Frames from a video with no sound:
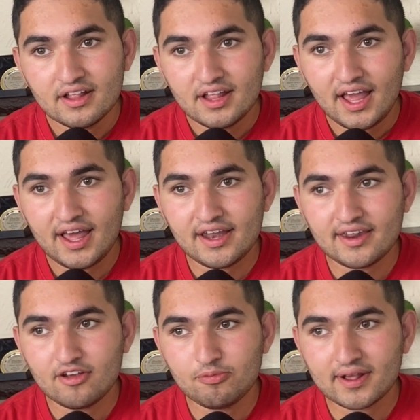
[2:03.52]
And
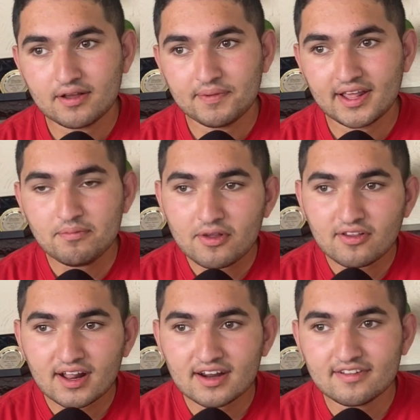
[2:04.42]
he'll be coming in, most
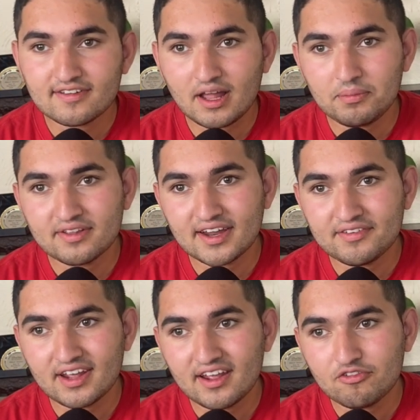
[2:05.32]
likely, so that means David
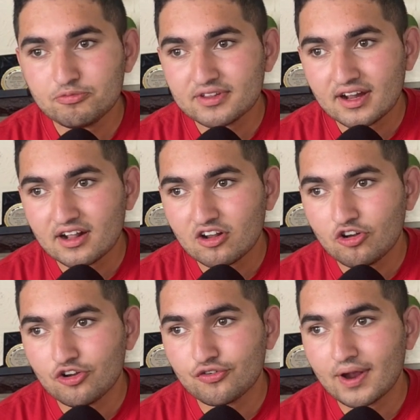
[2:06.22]
De Gea won't be signing a
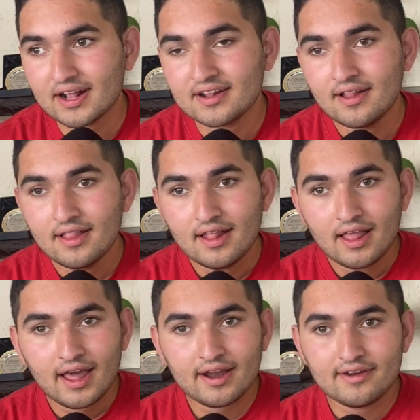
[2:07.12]
contract.
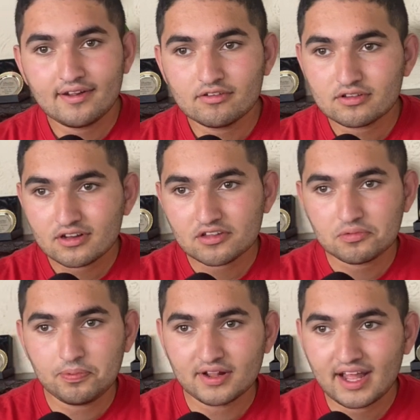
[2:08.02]
And there was another
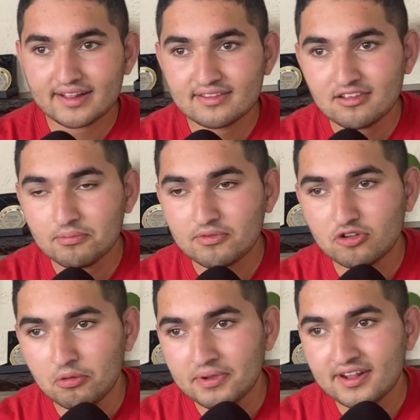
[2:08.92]
report that
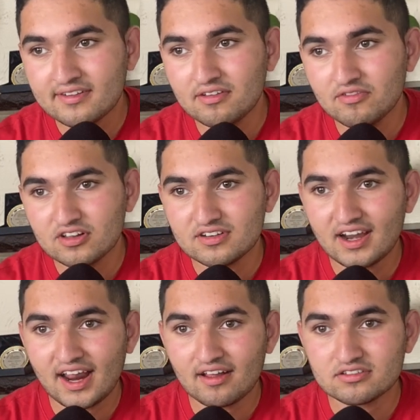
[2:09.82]
Tom Heaton wasn't
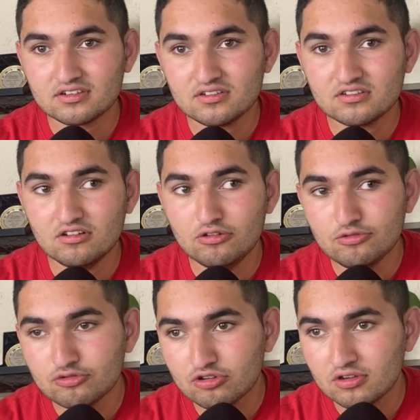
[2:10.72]
allowed to go to
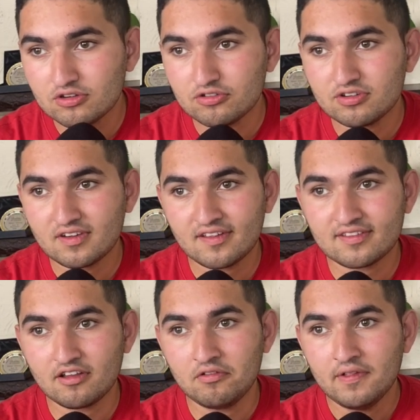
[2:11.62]
Luton due to this,
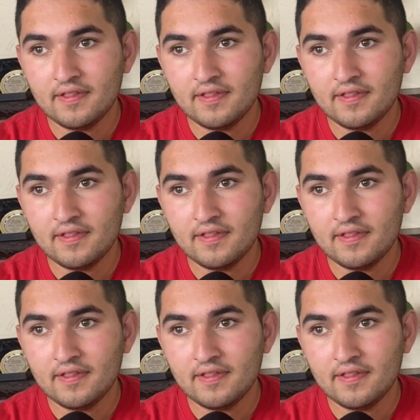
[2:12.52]
so